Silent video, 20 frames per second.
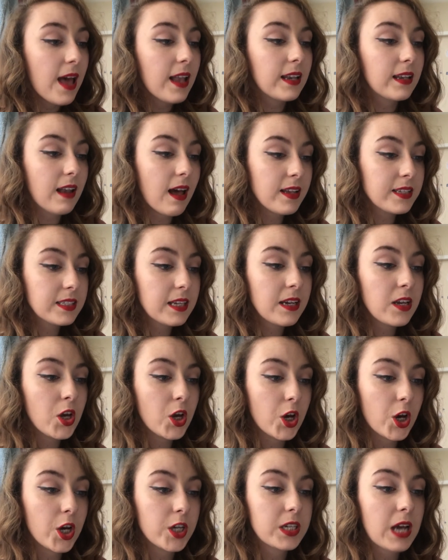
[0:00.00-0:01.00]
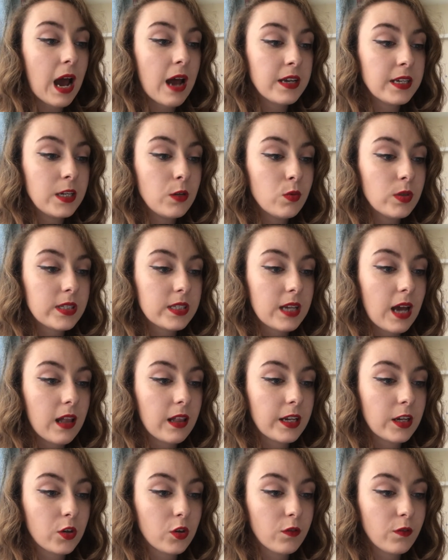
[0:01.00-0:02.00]
Last I heard, Andy was
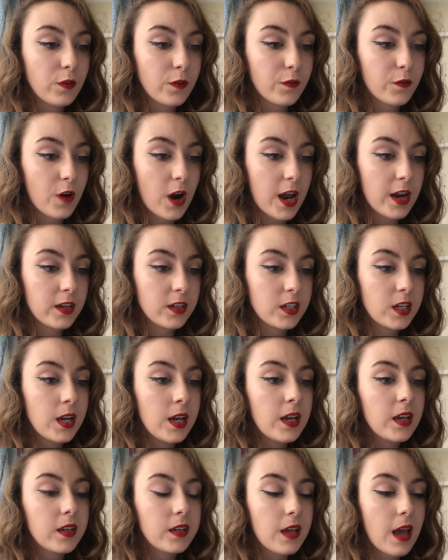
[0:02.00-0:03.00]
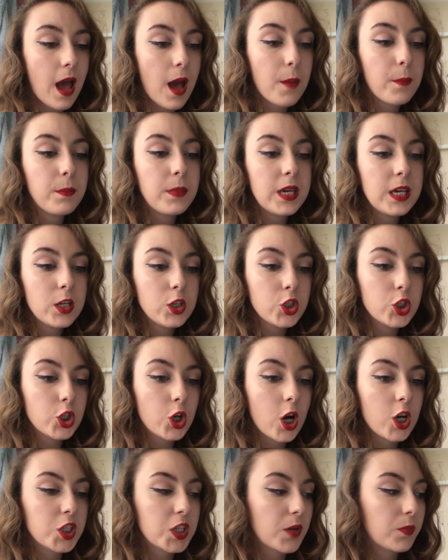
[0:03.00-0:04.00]
telling another friend, yeah, me and
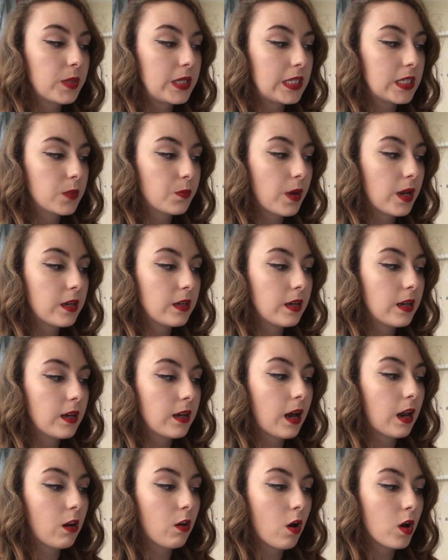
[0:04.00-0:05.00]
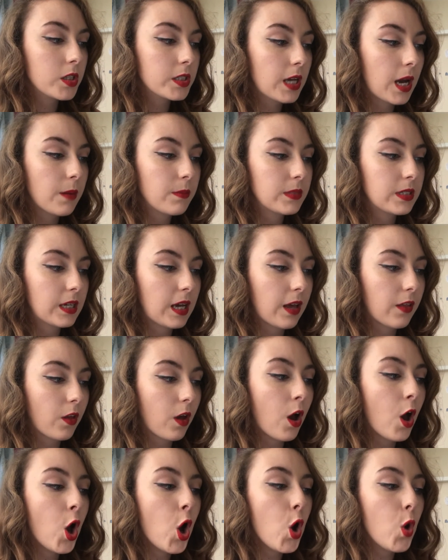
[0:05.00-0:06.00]
Josh have been spending a lot of time
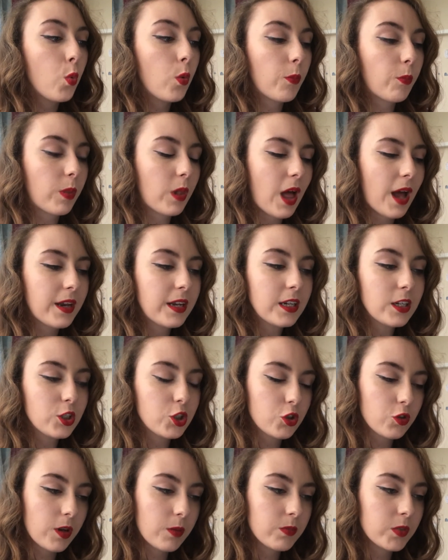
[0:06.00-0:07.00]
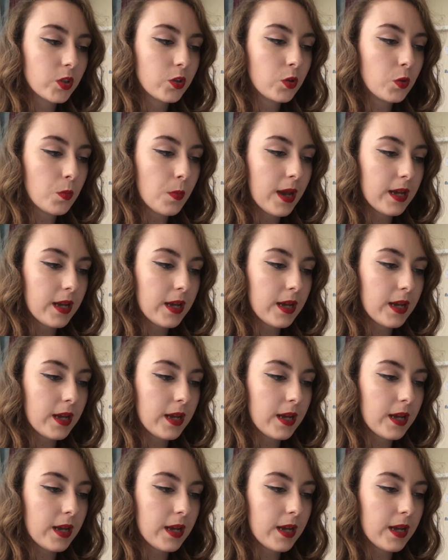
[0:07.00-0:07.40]
together. We're planning a trip to New